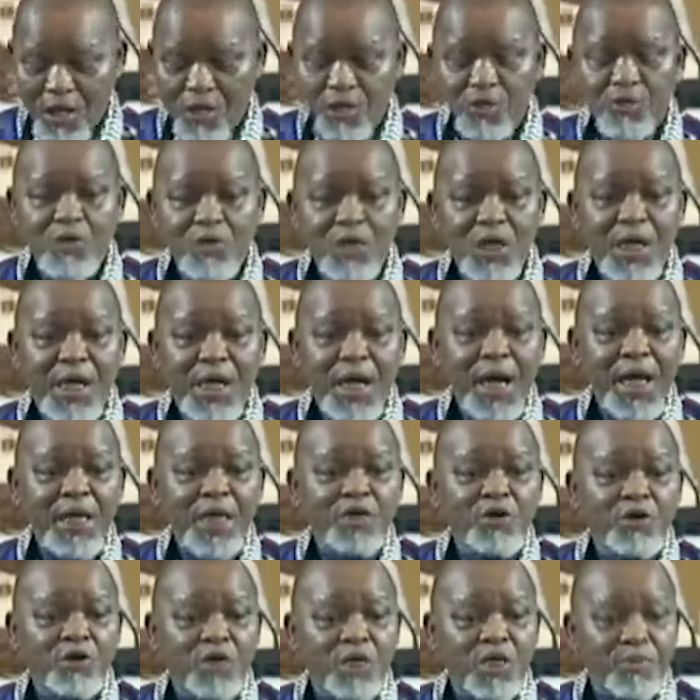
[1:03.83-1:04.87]
You will
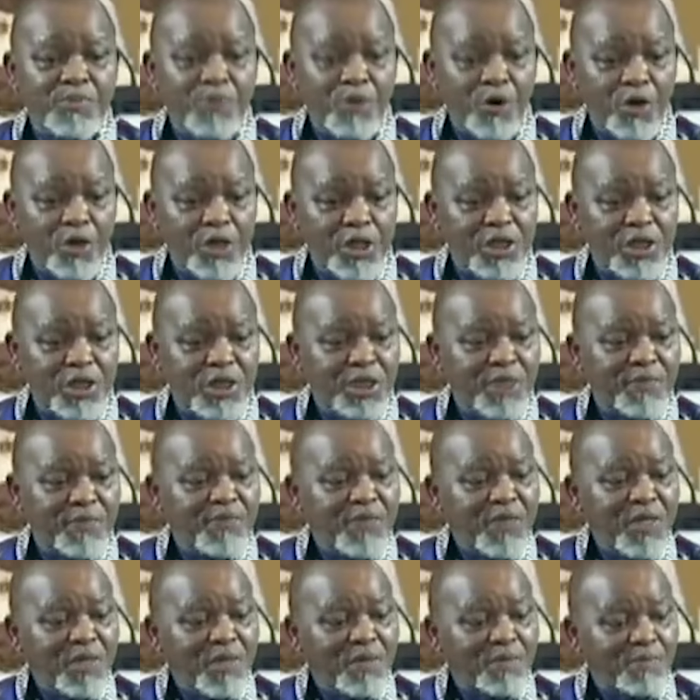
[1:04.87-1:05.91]
get your report,
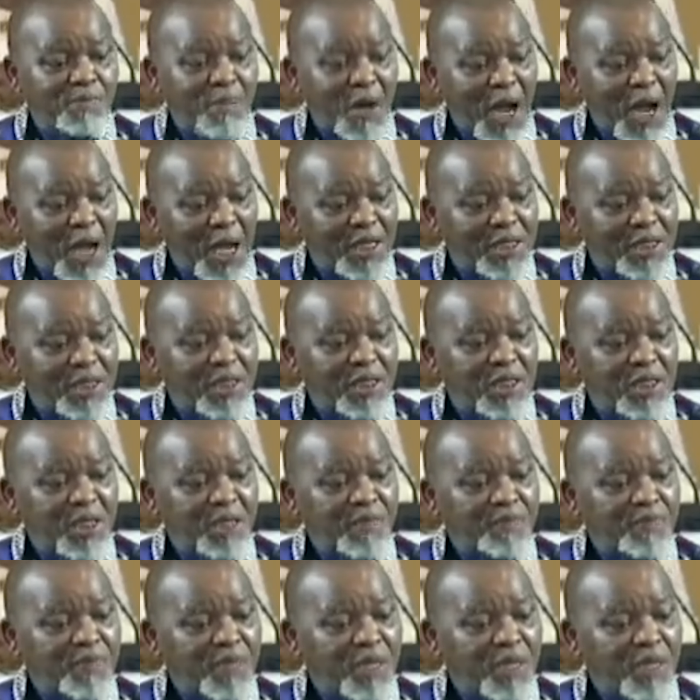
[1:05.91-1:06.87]
but